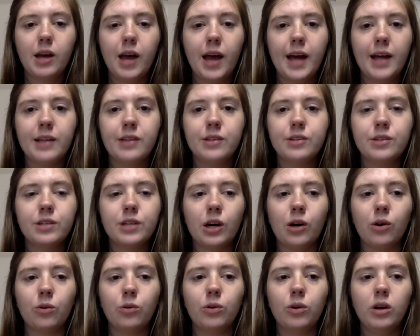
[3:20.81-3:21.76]
And
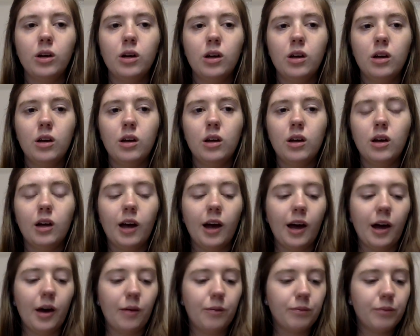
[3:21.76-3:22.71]
so,
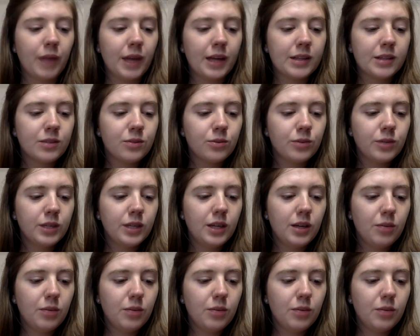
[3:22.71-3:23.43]
that's really